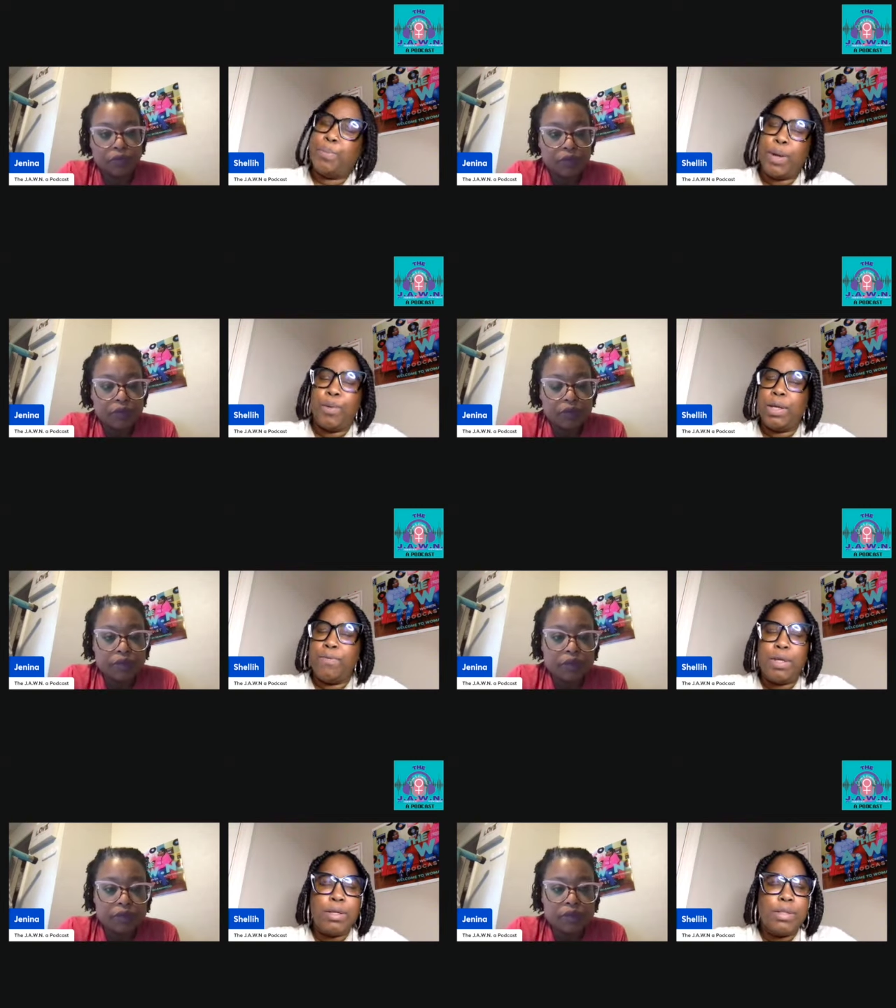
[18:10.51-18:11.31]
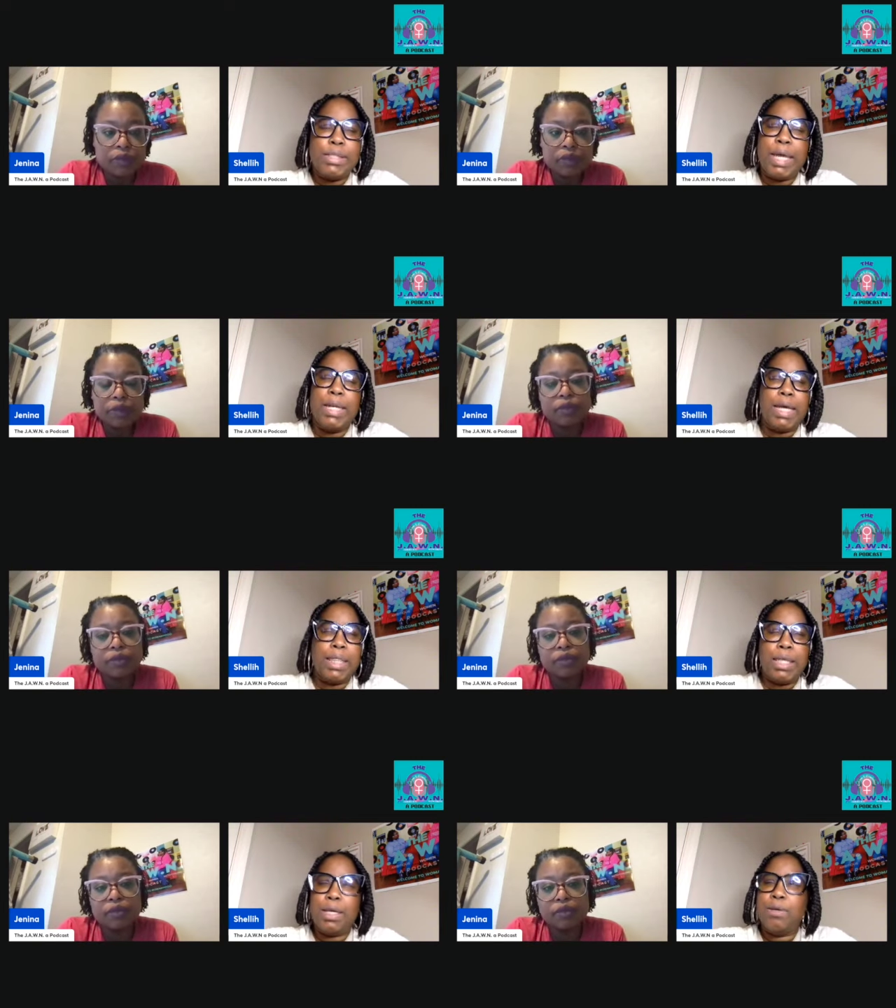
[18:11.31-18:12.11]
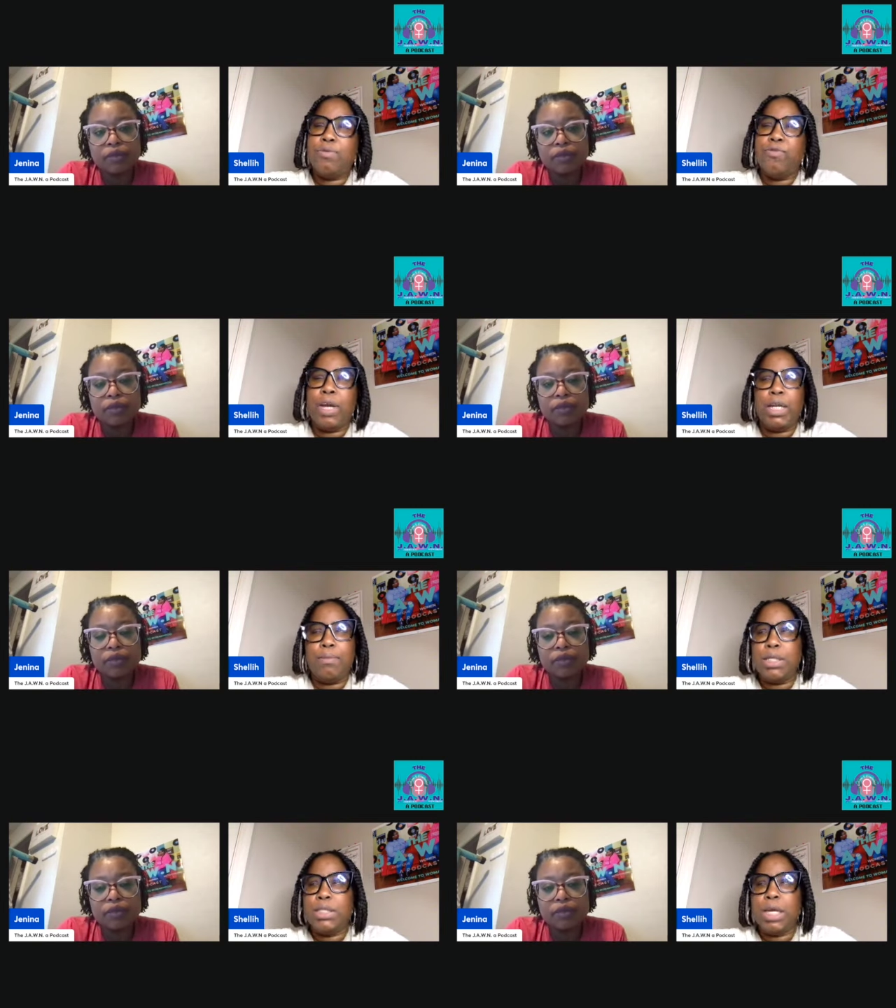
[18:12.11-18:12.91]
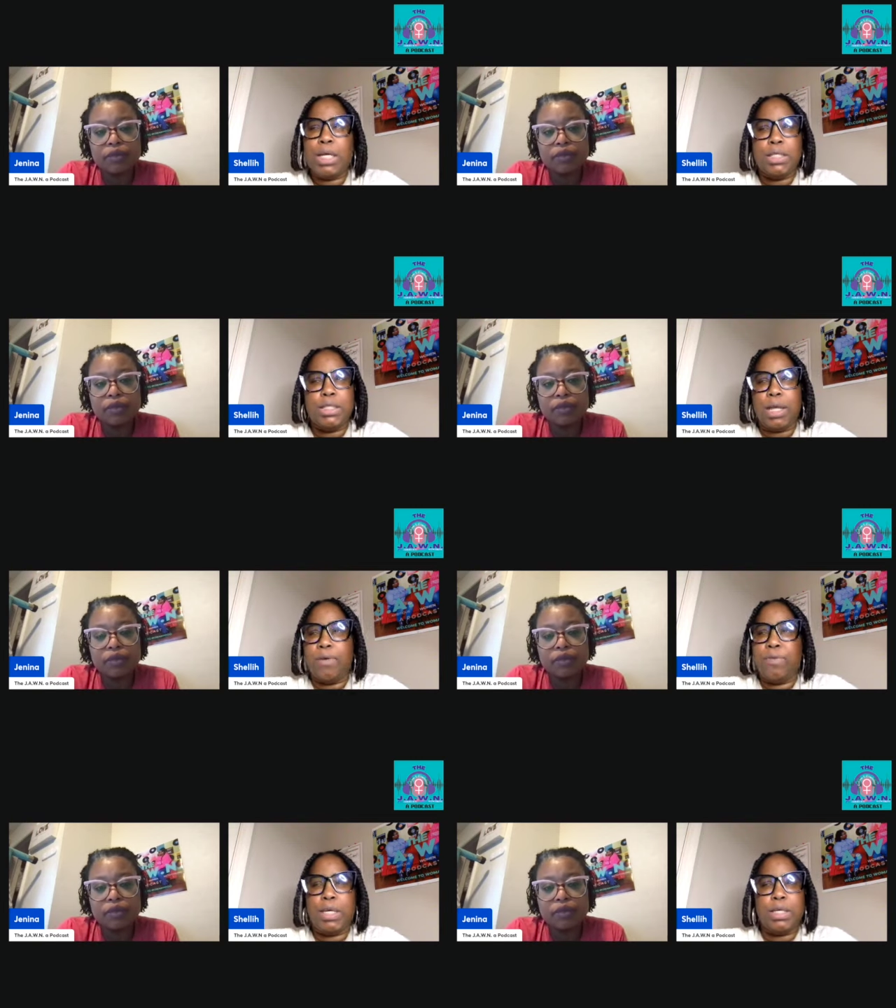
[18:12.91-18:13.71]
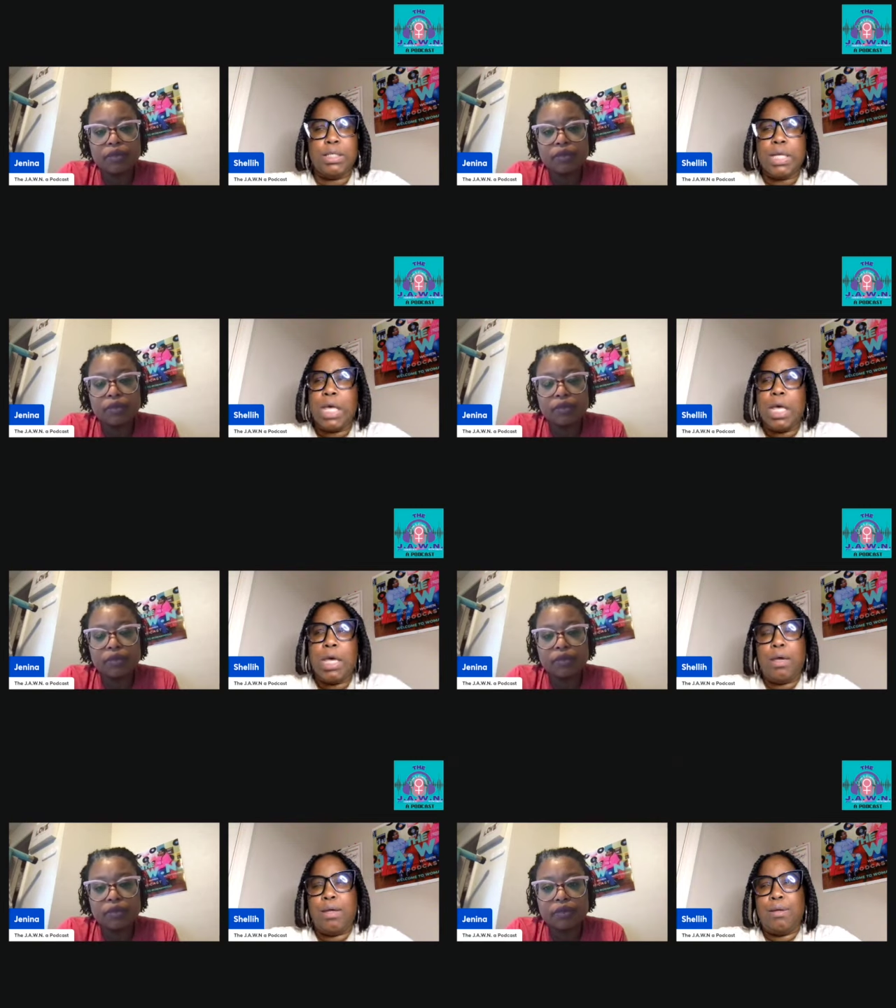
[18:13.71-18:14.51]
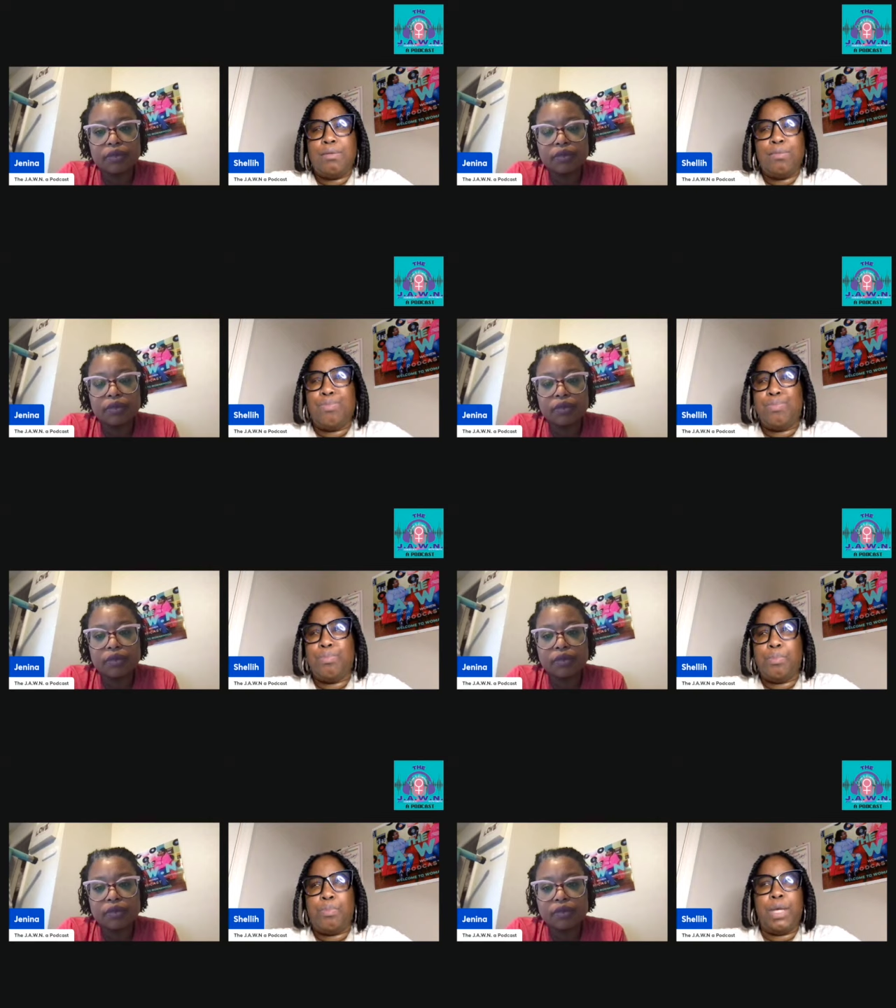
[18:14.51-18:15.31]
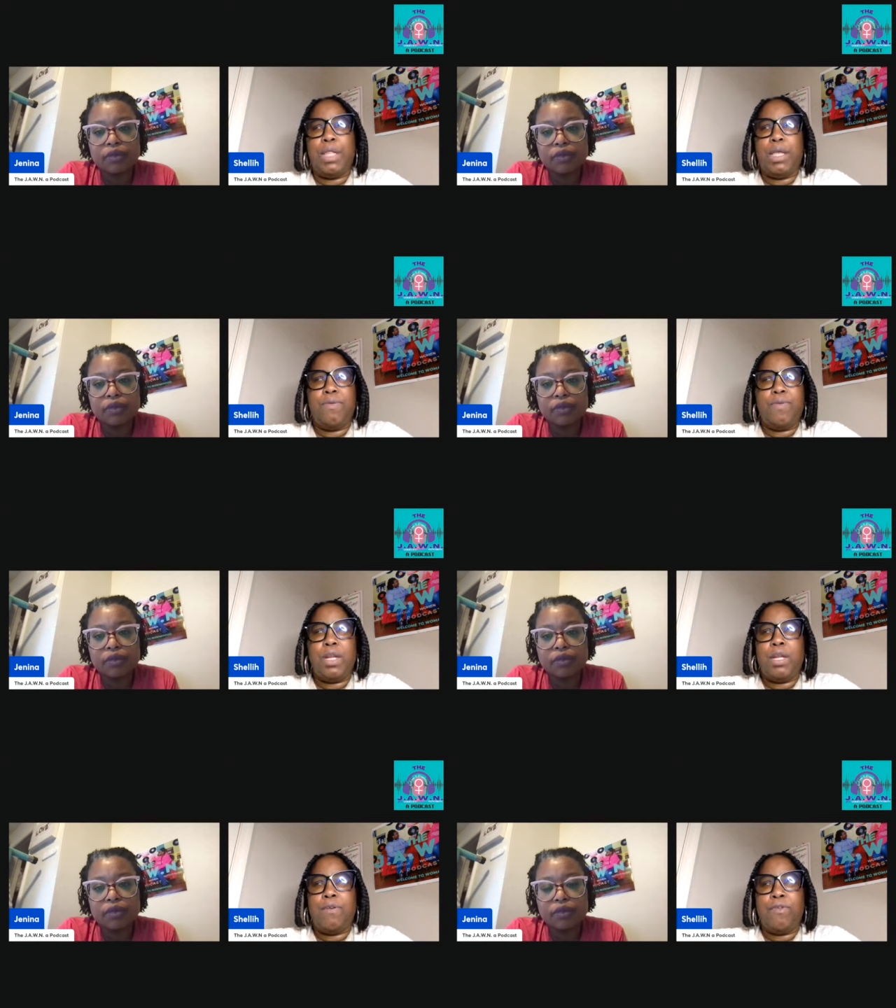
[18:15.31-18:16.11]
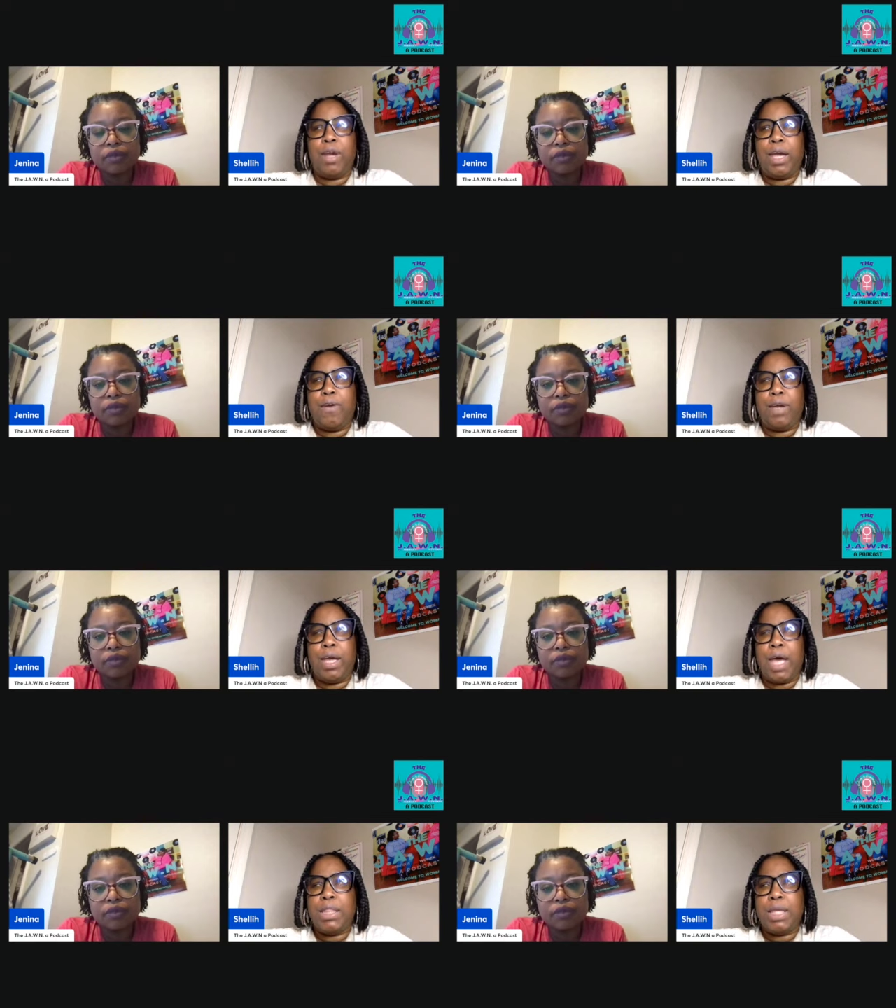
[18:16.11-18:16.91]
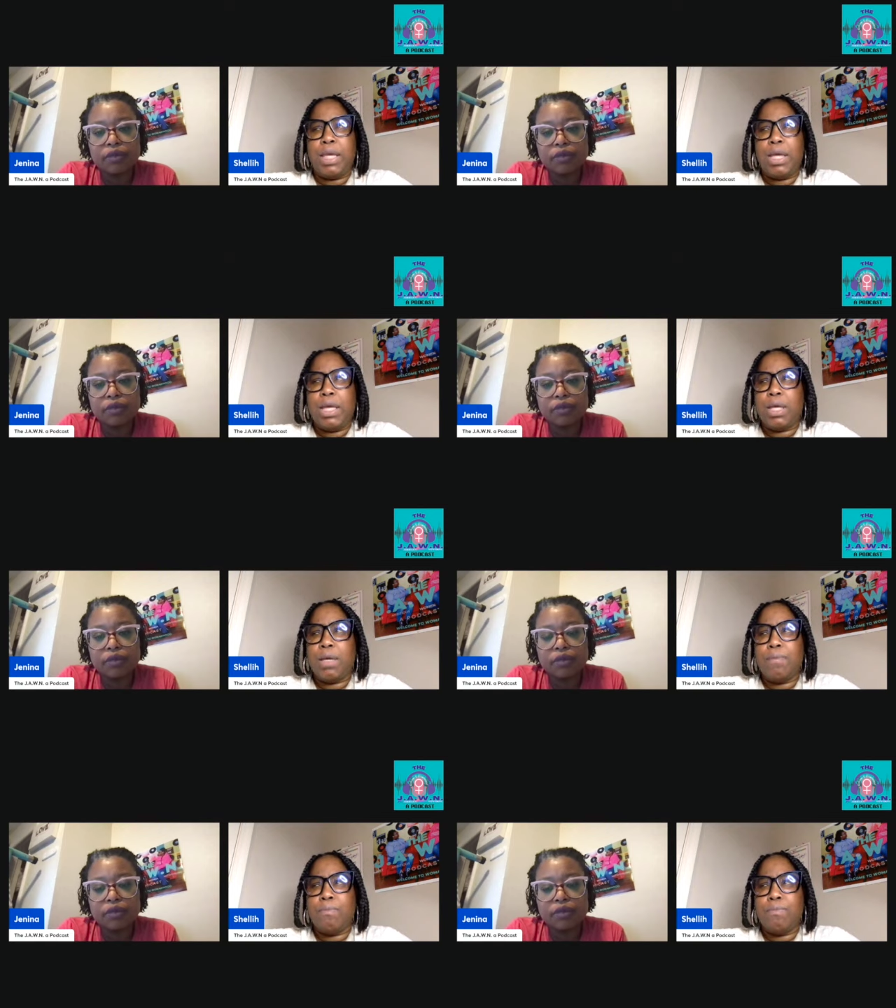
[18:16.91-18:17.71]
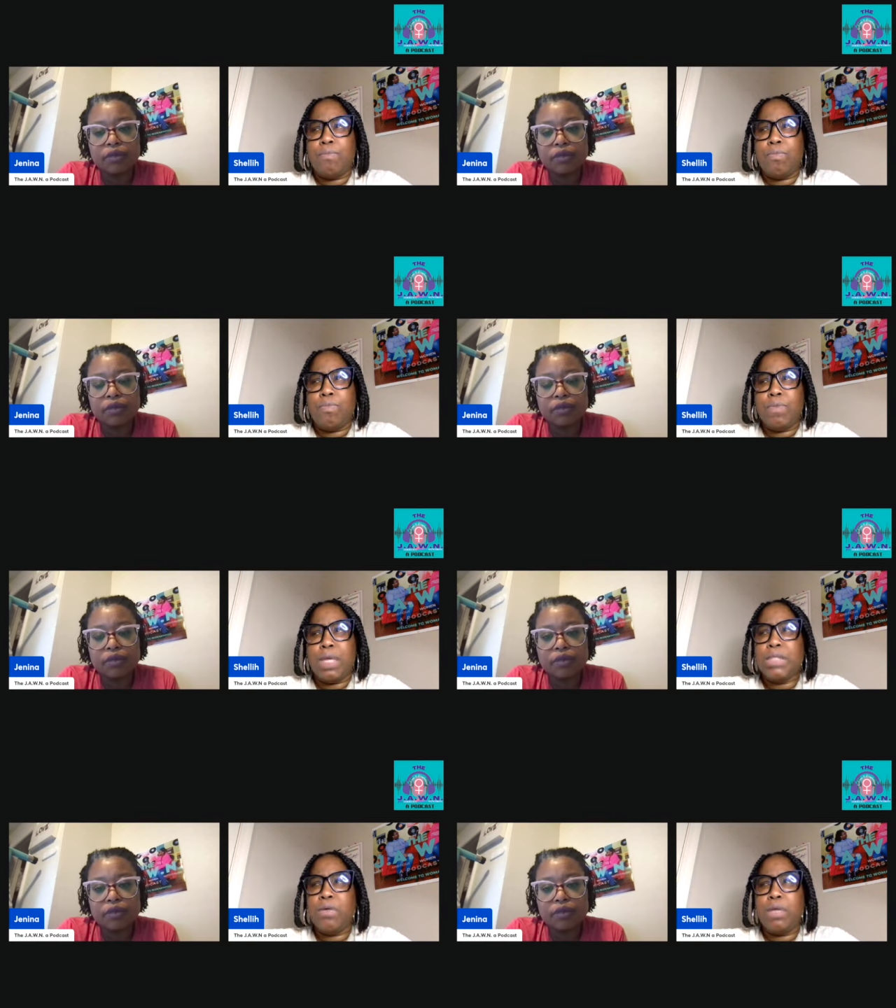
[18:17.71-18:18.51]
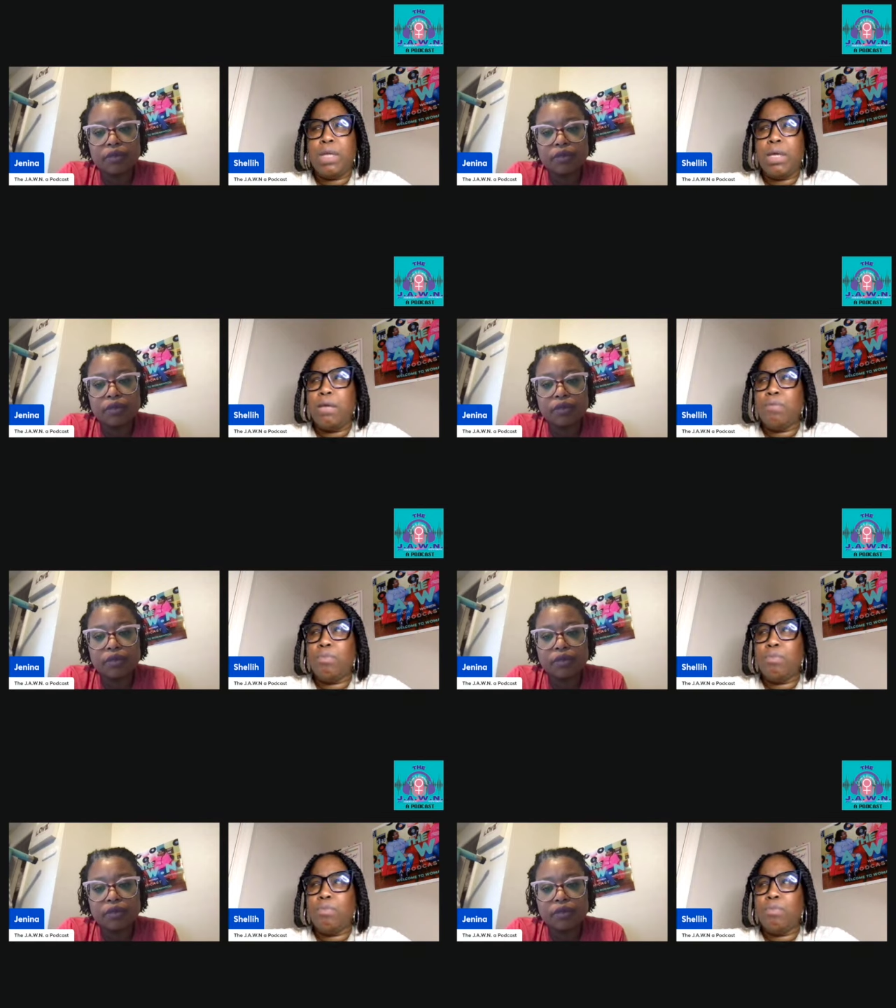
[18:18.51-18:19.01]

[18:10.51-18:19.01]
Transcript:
Speaker 1: Don't even say nothing. Randomly checking stuff because we live in a different area. I think it's only